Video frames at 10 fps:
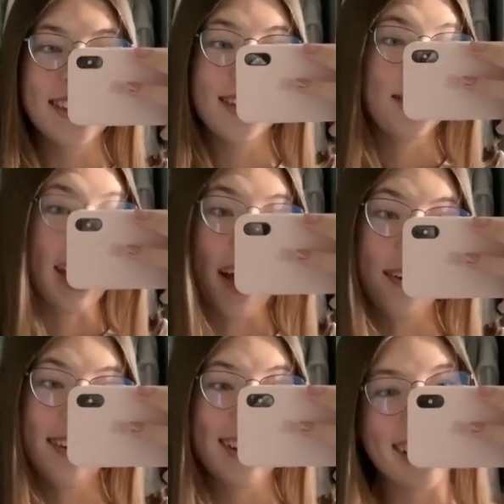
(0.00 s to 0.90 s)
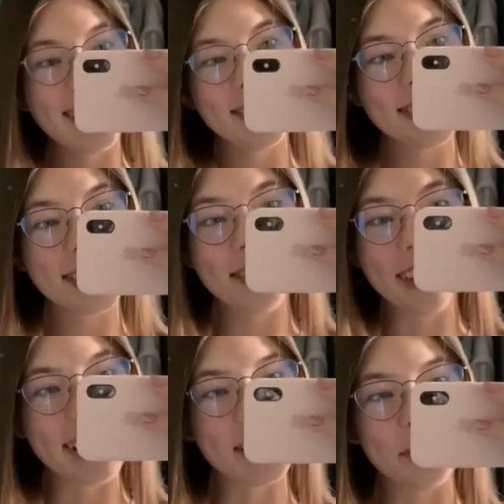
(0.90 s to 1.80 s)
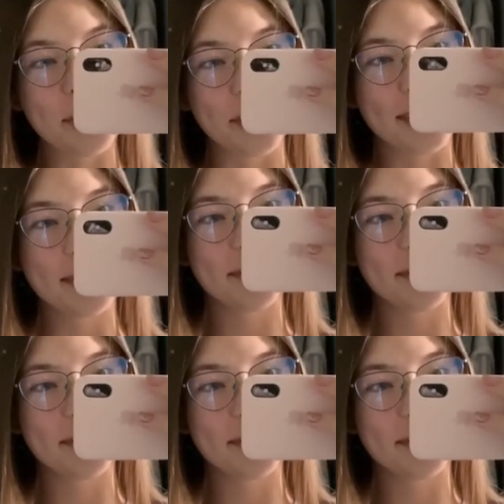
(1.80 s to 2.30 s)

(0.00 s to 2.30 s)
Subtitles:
So now let's just go get some food.